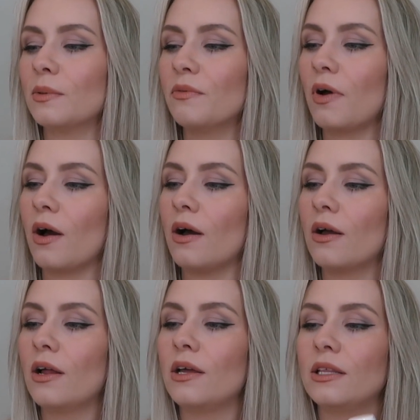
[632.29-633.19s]
So we've
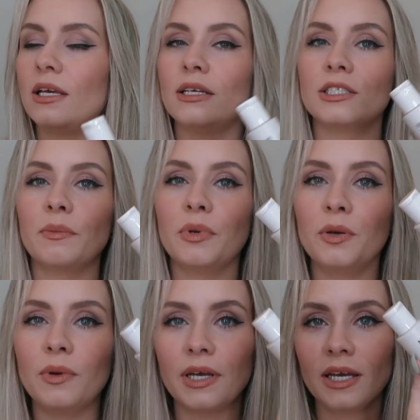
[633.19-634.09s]
got the
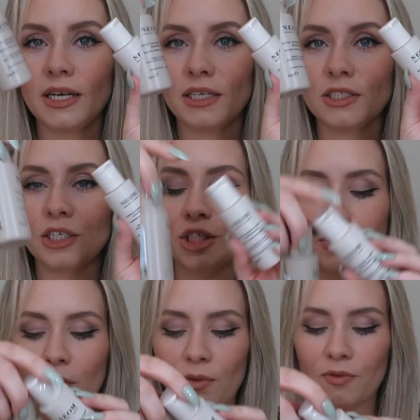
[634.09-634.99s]
shampoo and conditioner
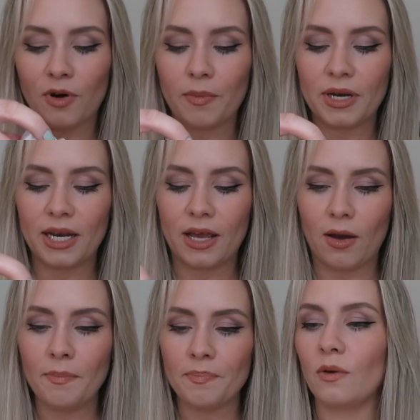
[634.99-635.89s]
duo from Neon.